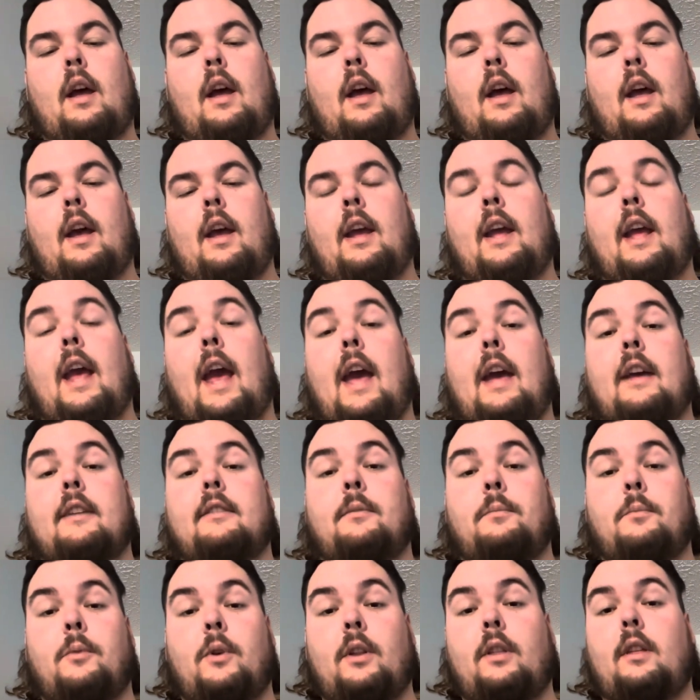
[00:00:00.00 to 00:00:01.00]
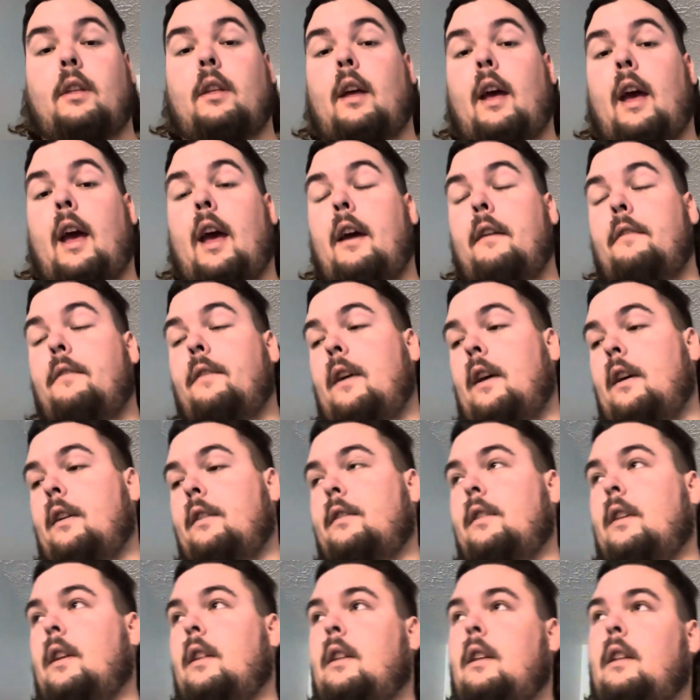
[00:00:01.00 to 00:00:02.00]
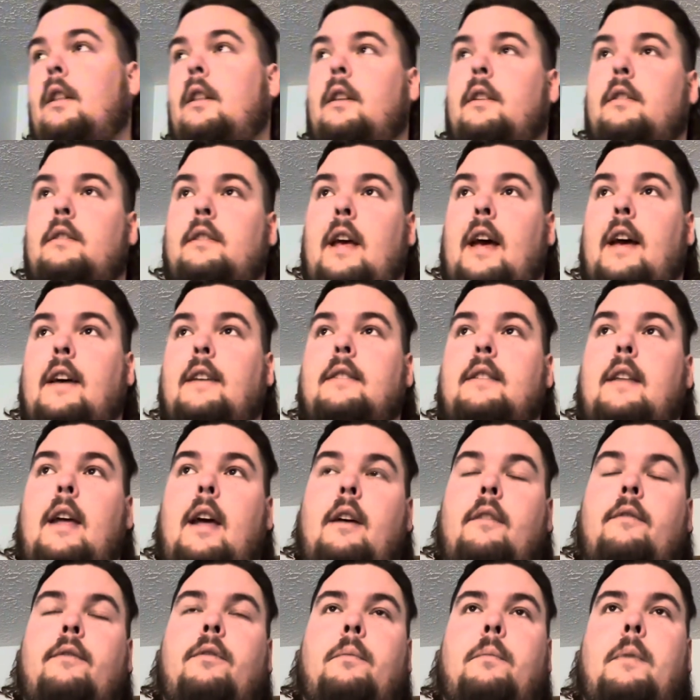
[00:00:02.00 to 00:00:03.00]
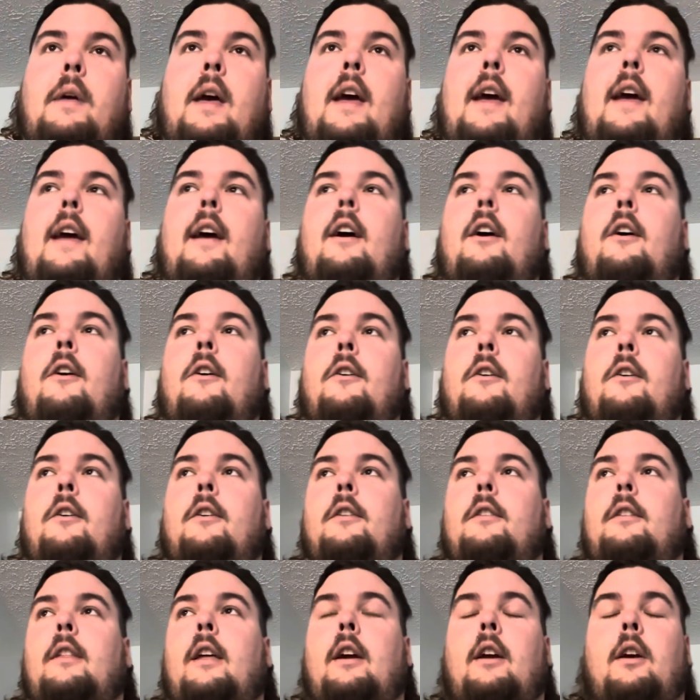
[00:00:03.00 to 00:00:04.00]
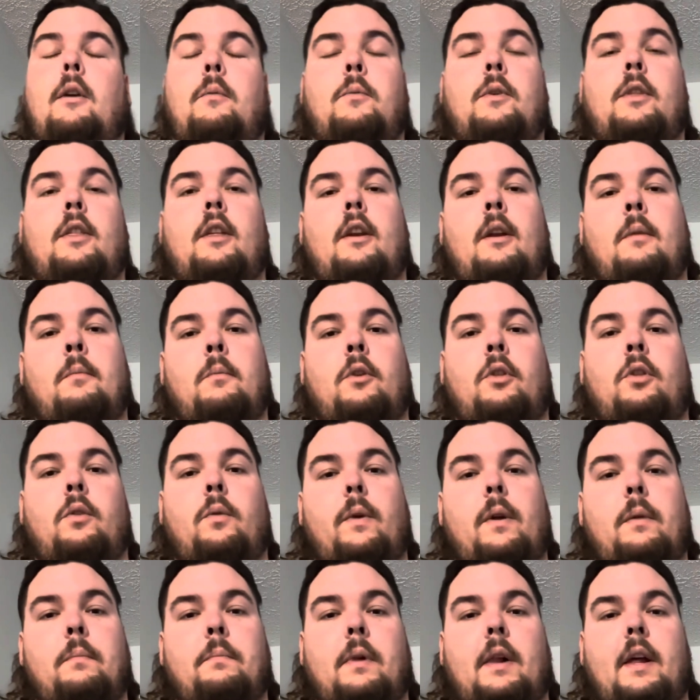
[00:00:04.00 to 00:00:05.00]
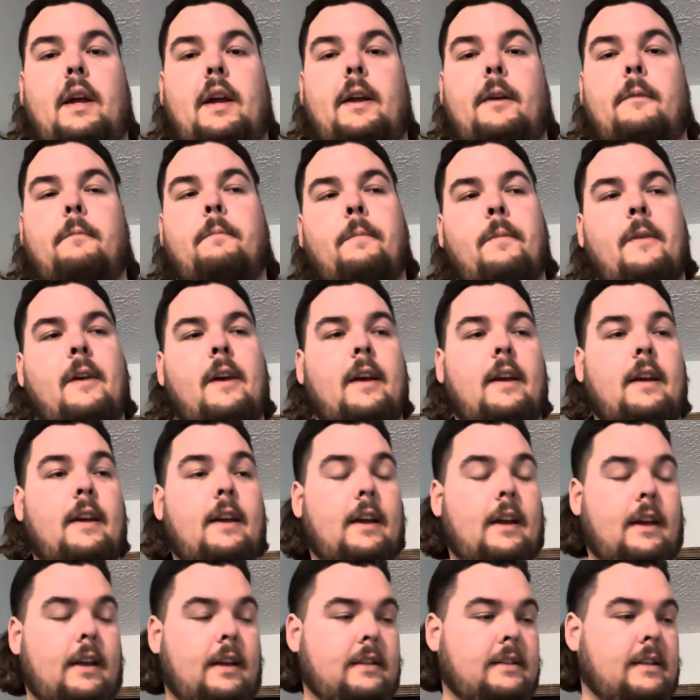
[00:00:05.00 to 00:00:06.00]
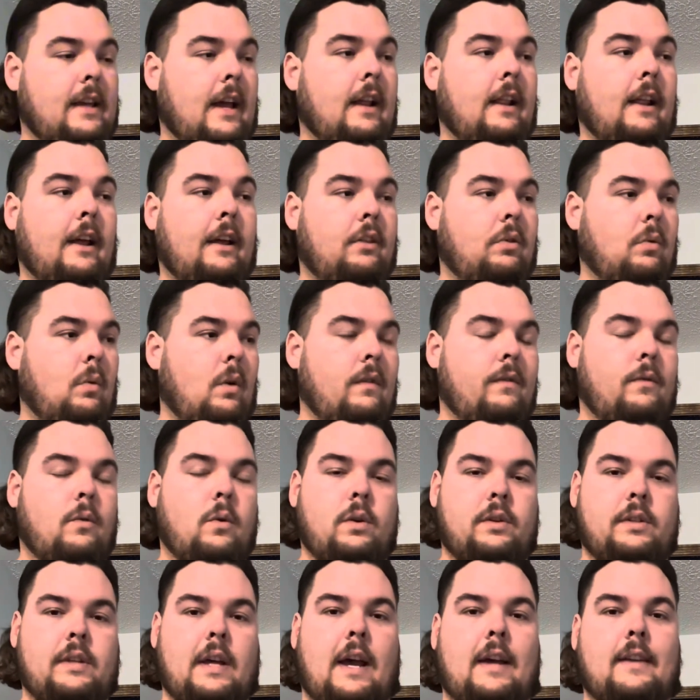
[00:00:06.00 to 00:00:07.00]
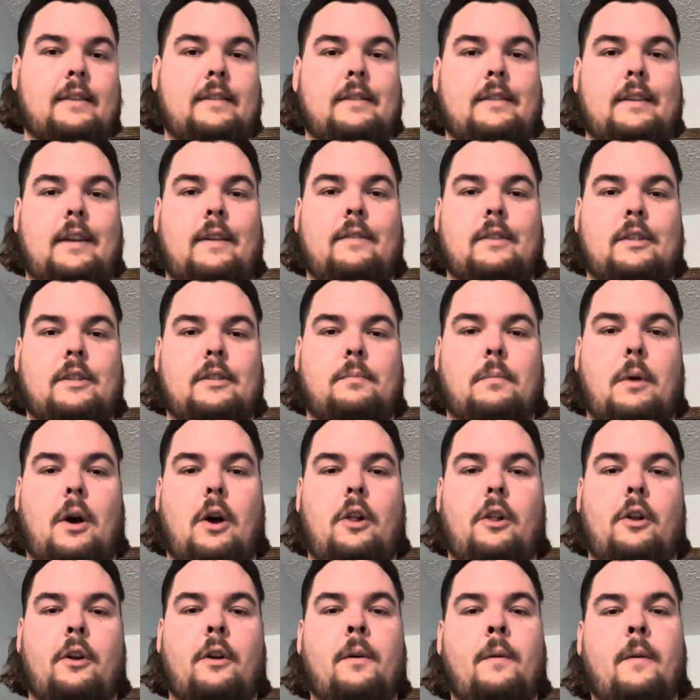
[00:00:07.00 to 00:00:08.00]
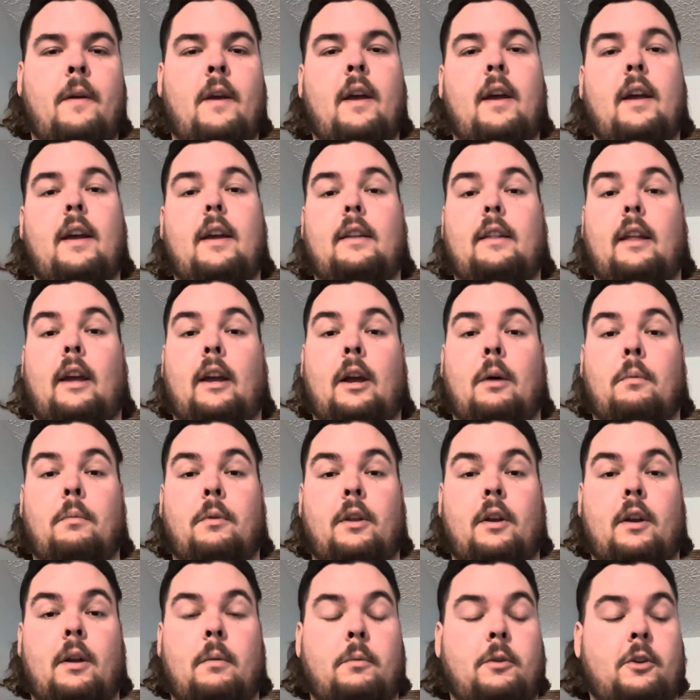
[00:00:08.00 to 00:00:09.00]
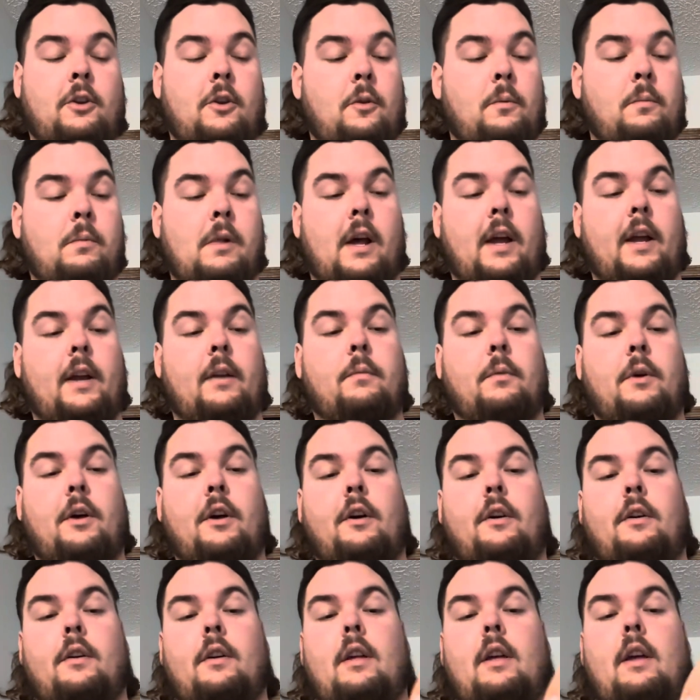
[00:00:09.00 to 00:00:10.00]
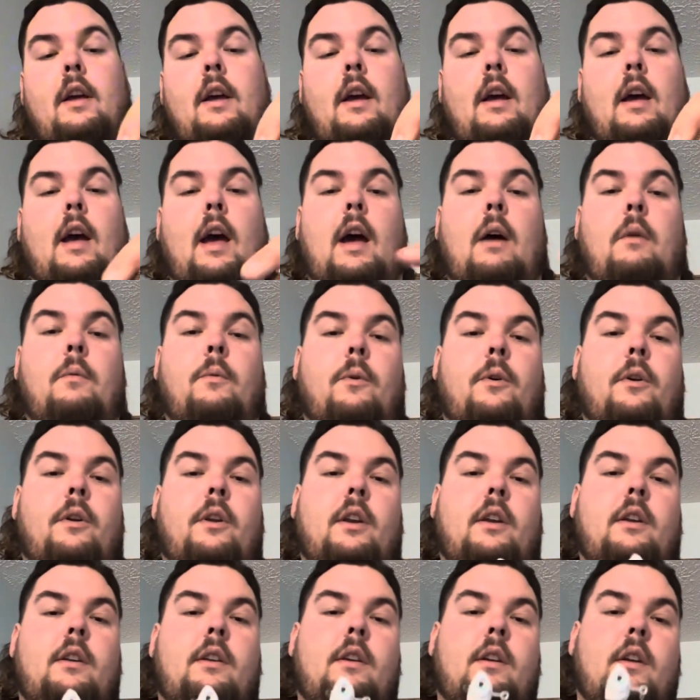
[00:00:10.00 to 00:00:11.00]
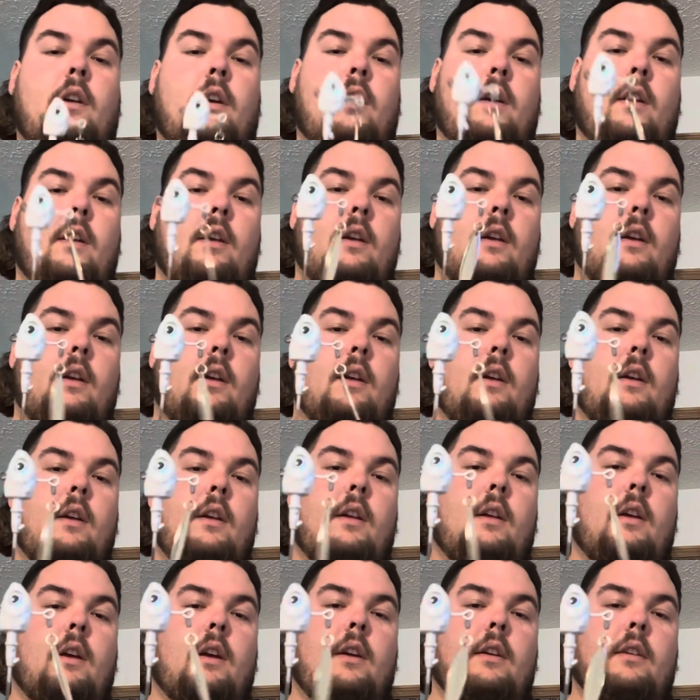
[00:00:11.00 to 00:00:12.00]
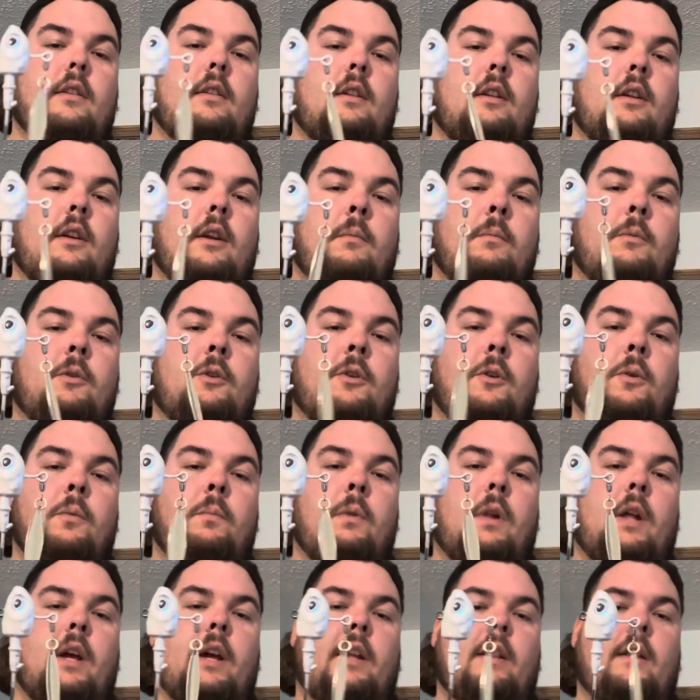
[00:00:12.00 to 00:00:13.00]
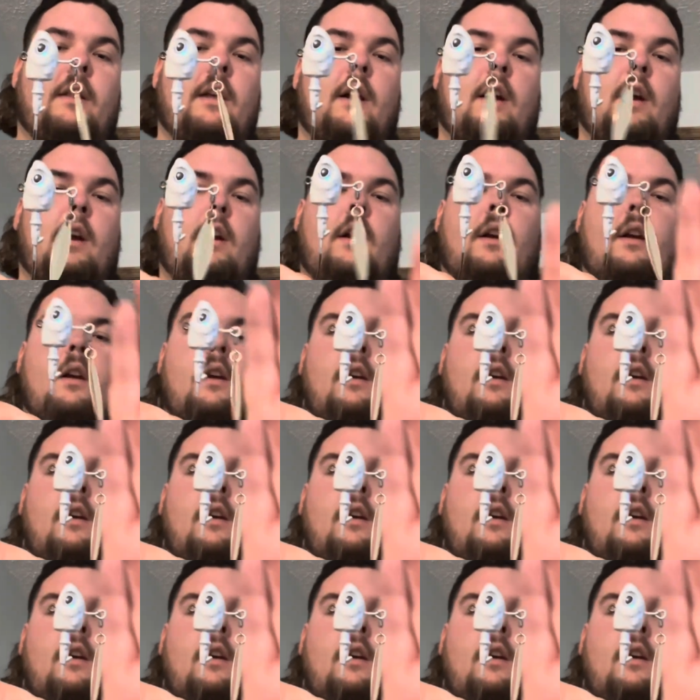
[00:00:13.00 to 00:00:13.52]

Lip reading: He has them with 1/2 ounce, and then the size down from that they come with a number 3 blade. And he's got like 3 or 4 sizes even smaller. They come with a number 2 blade. Well, I wanted the number 2 blade there.